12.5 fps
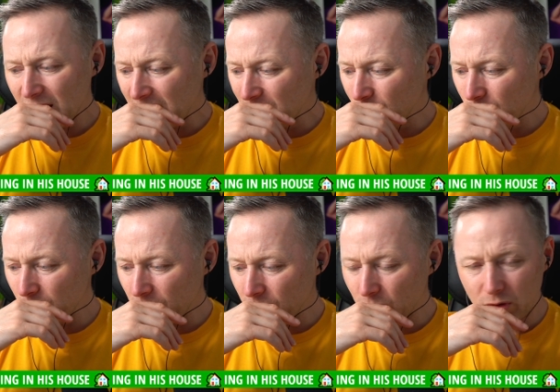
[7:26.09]
I don't know if
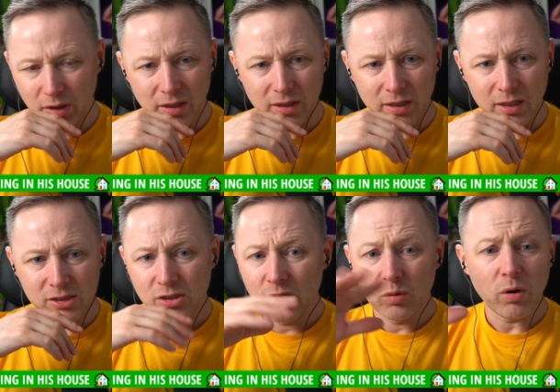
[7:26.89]
I've got that in cash.
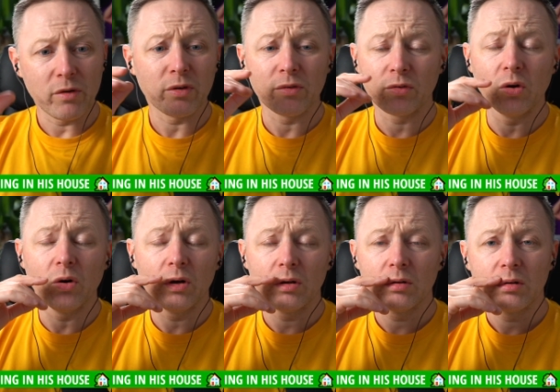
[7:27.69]
Whatever you've got.
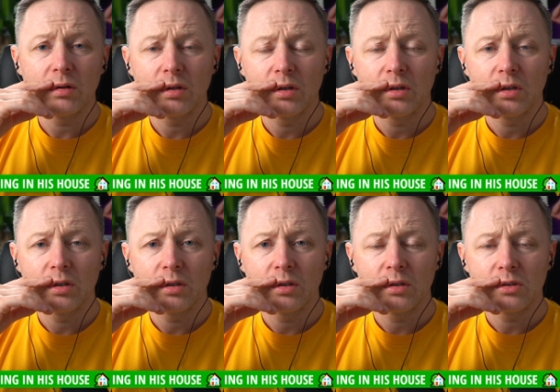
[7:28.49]

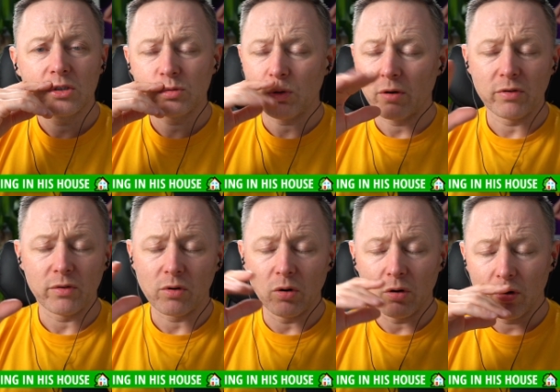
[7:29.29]
Just whatever you've
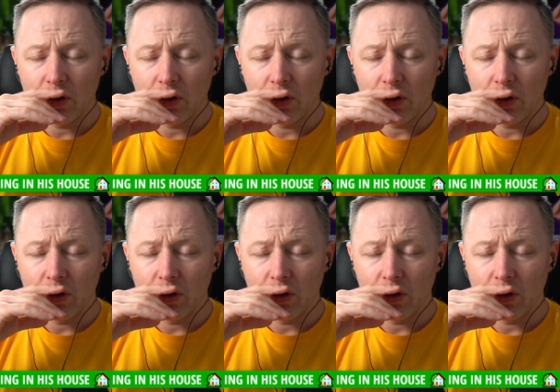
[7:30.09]
got.